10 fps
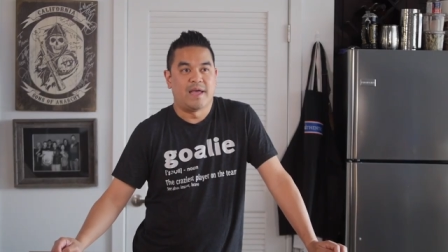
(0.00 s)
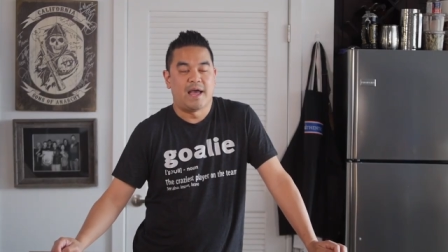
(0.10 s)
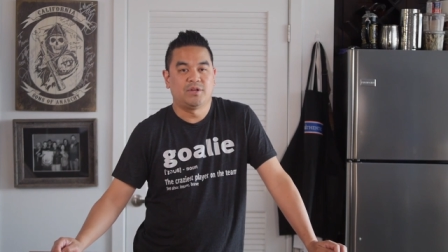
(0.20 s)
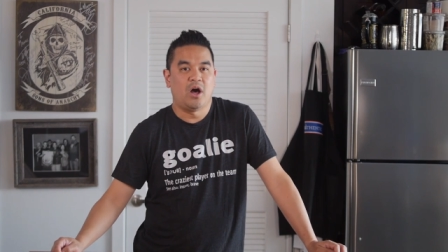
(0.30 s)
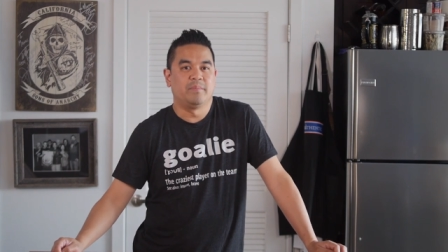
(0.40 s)

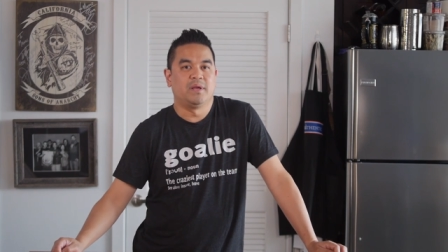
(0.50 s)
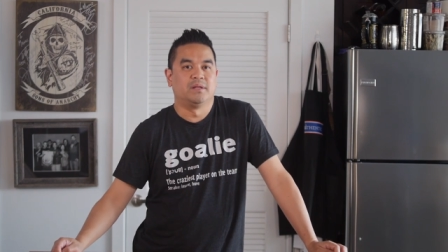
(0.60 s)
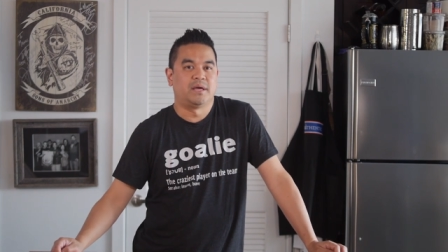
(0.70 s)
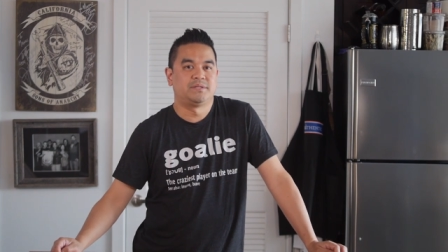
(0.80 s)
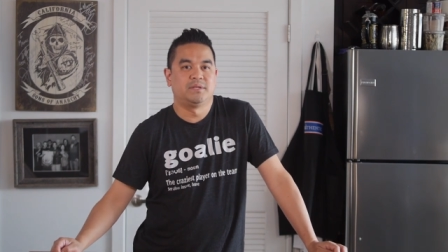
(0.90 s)
that taught me a
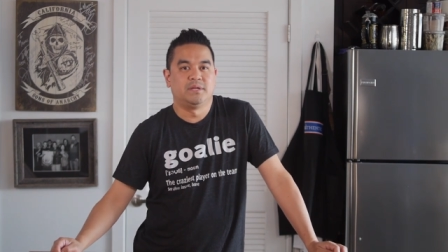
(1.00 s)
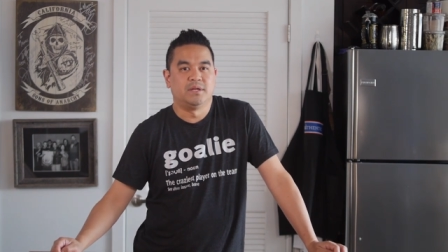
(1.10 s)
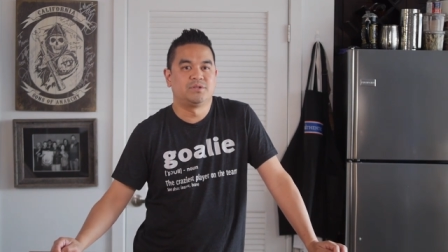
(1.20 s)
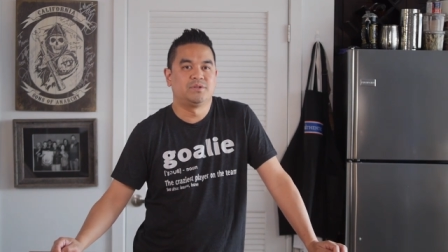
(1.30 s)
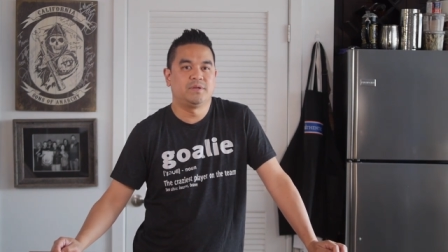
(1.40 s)
lesson
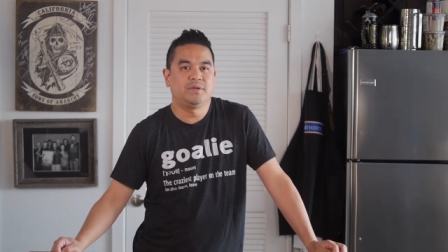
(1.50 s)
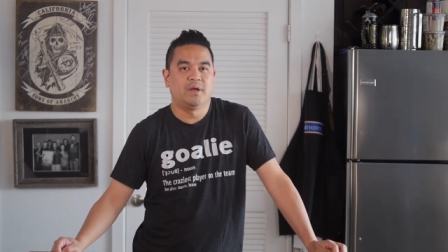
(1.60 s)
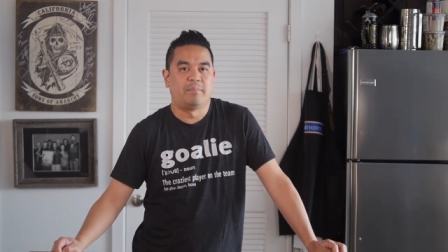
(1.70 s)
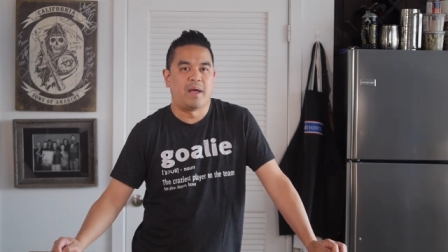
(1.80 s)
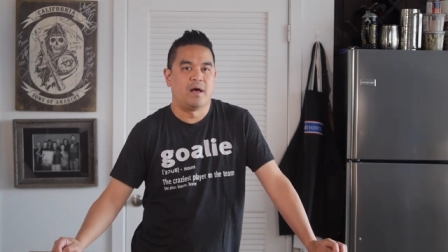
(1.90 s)
initially
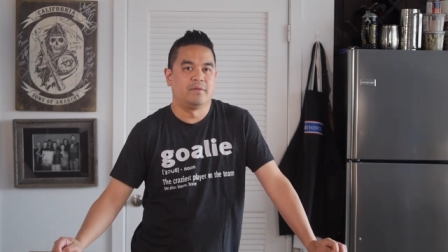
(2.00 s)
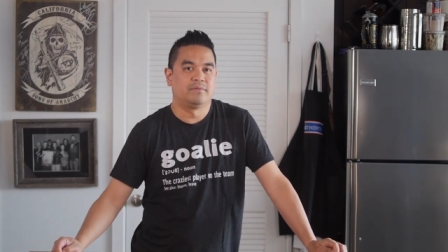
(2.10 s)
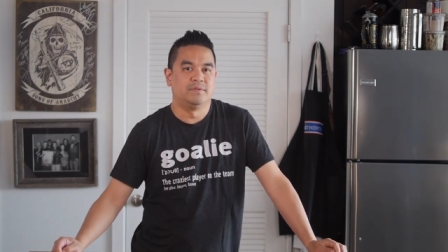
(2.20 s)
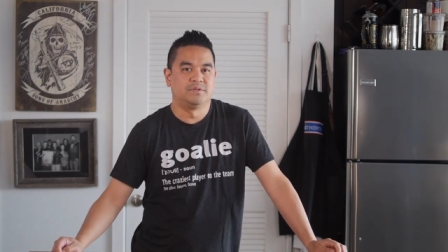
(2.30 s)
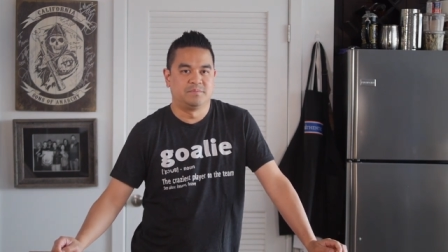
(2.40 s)

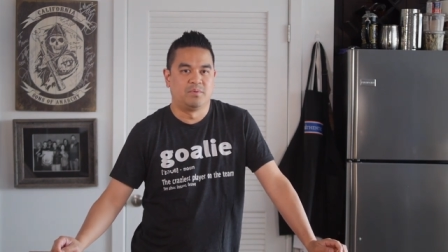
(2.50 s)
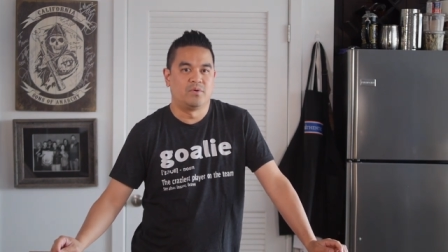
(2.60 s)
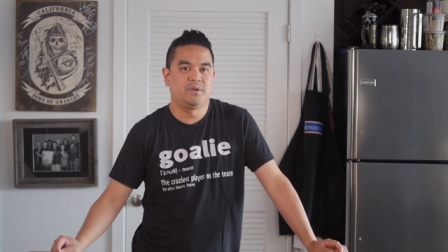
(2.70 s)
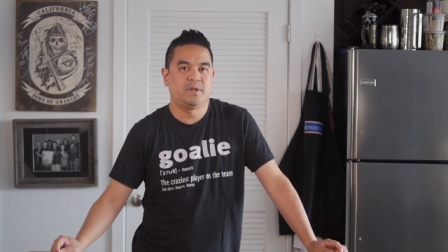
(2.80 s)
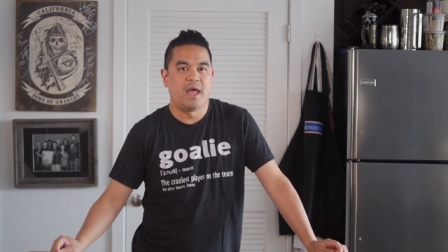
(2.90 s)
about the
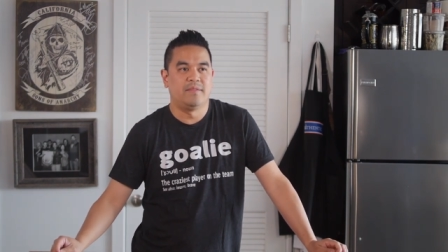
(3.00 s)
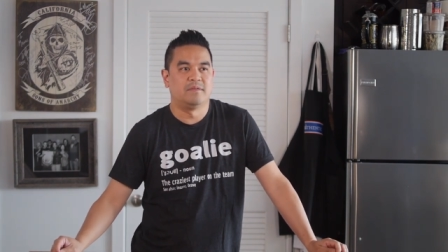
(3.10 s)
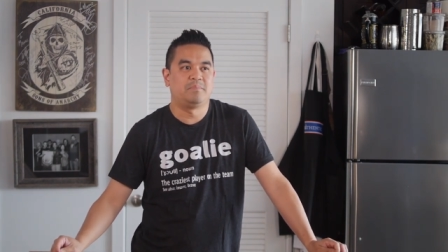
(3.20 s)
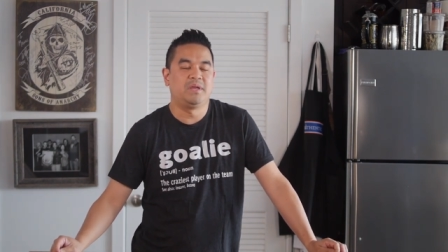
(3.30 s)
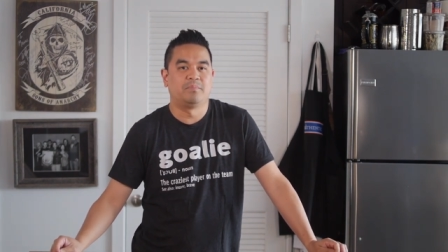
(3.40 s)
sport
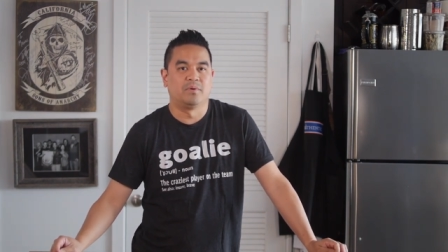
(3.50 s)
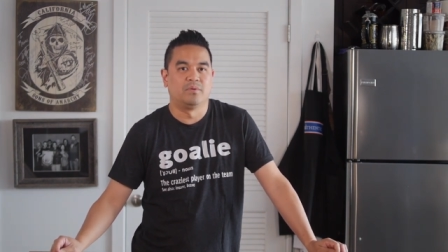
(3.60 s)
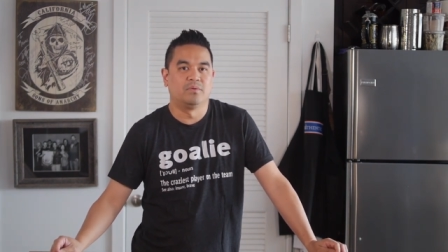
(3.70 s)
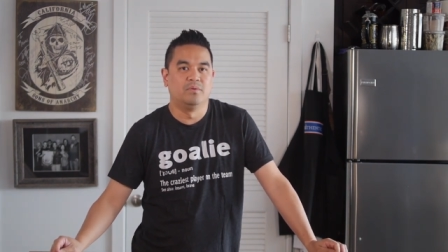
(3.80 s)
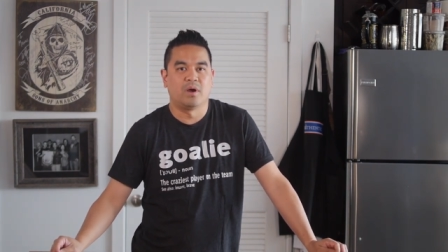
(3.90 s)
and the
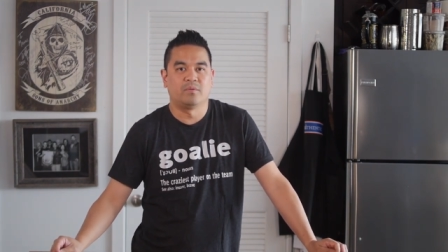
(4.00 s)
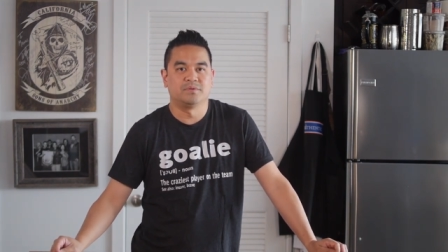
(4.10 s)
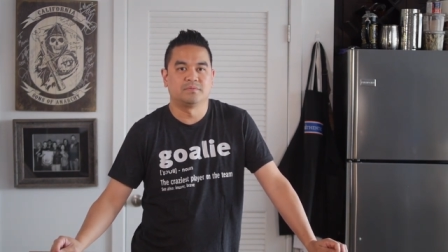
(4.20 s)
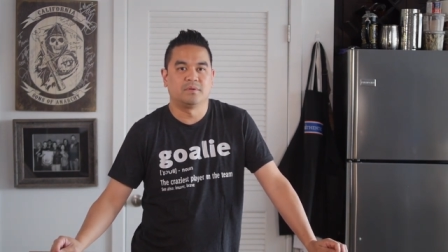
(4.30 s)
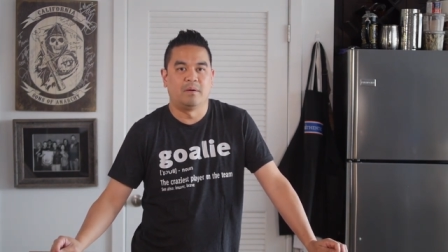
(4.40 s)
people who I
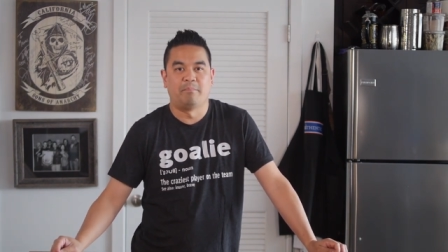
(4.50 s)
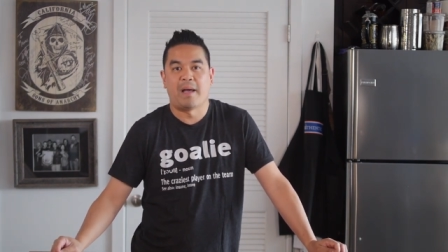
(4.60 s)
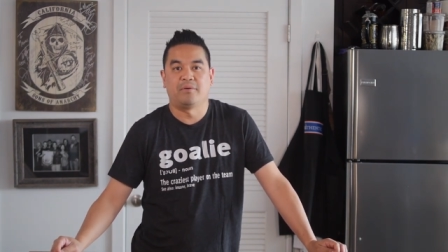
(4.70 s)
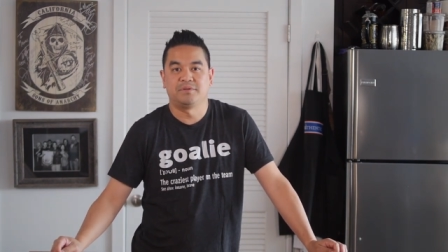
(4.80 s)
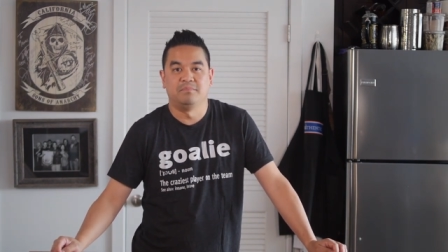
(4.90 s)
was
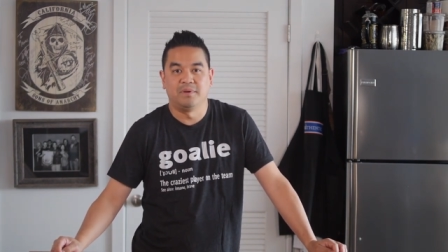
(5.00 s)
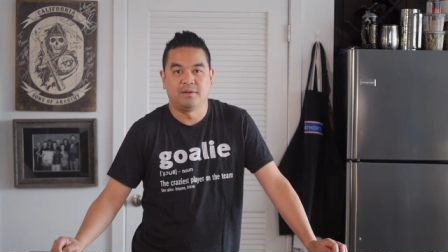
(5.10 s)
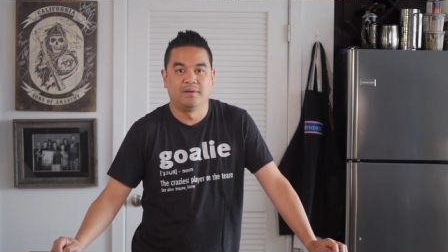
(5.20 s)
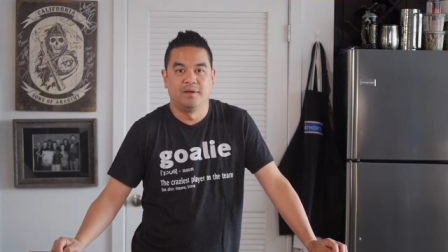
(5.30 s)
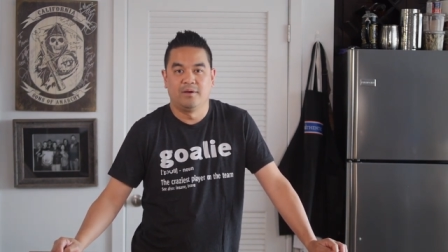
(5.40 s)
about to
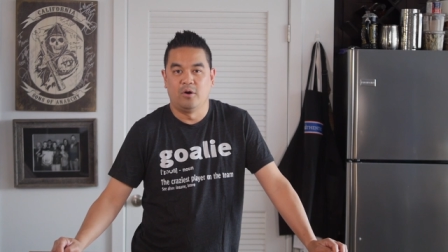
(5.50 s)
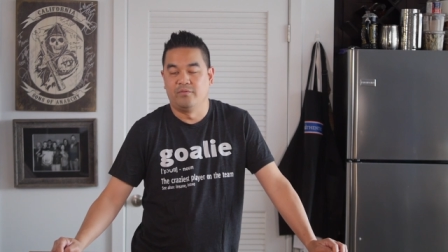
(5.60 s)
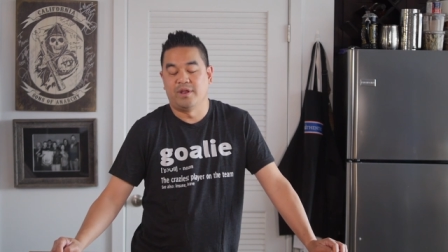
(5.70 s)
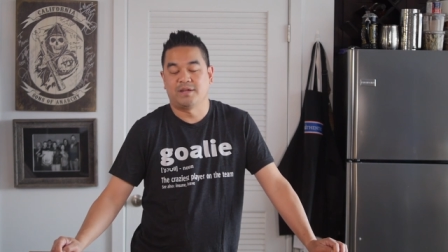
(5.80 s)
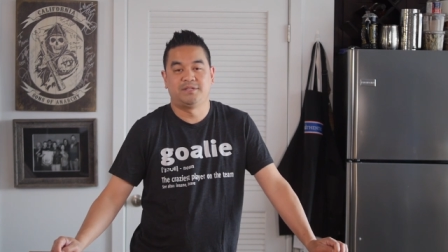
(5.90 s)
meet
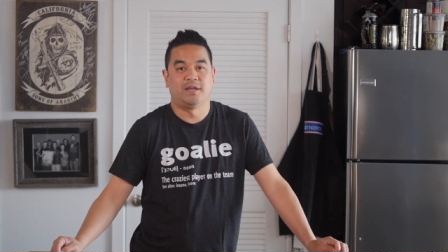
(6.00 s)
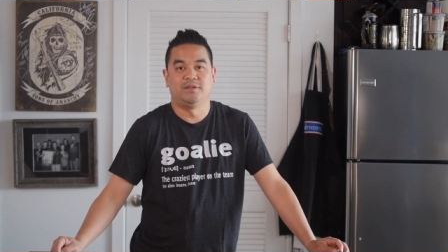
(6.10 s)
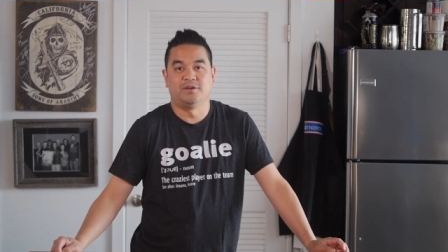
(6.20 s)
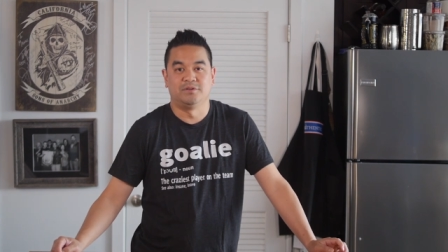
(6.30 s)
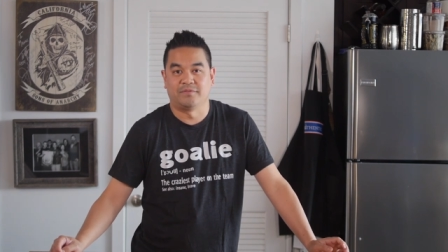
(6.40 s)
over the next
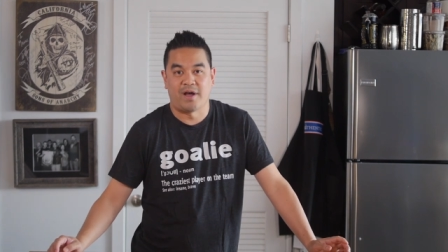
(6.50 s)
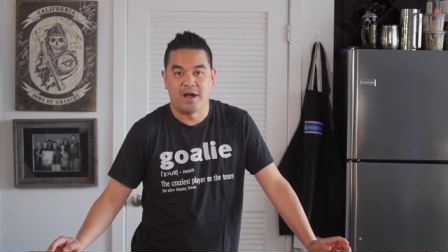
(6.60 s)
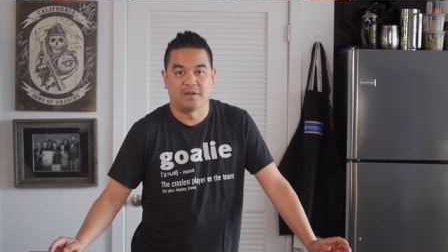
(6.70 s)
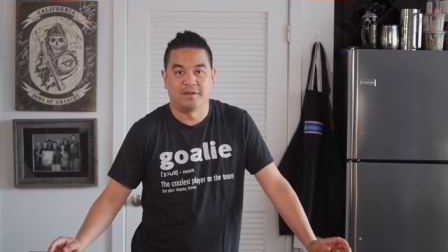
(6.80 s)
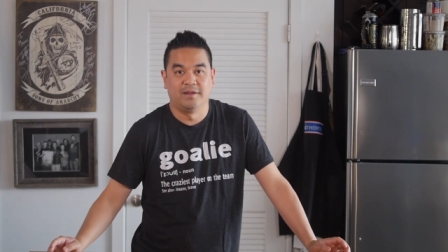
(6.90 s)
ten years of
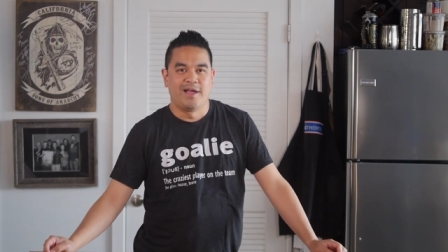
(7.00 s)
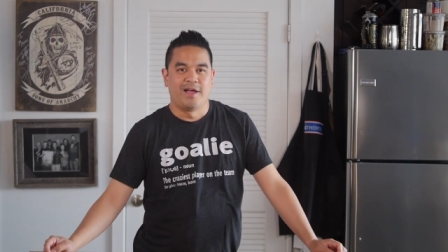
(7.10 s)
hockey.